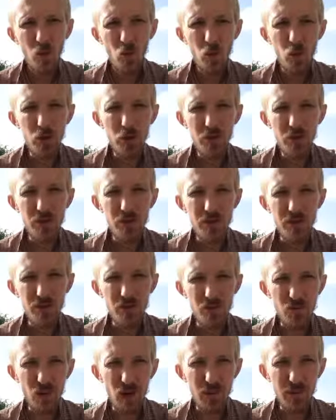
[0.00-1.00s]
which is
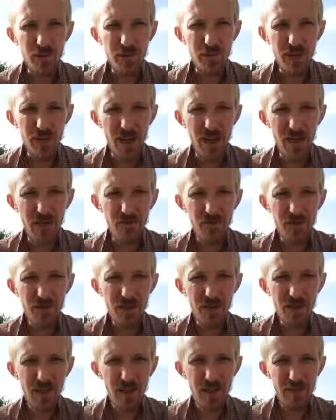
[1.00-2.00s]
describing the end
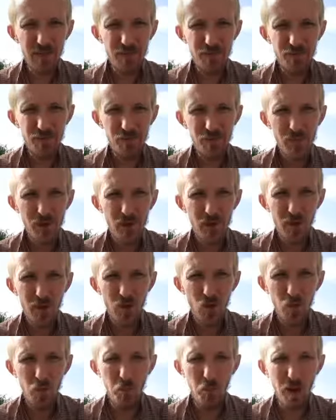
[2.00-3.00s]
result
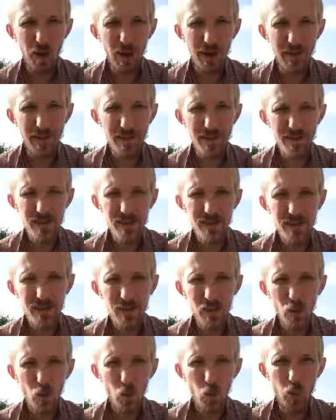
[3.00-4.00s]
combined
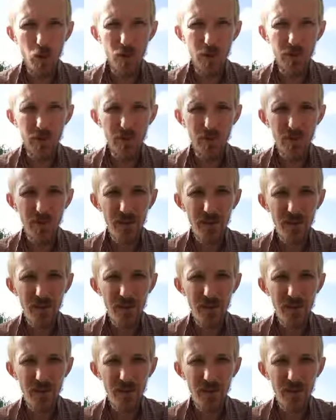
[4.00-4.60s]
with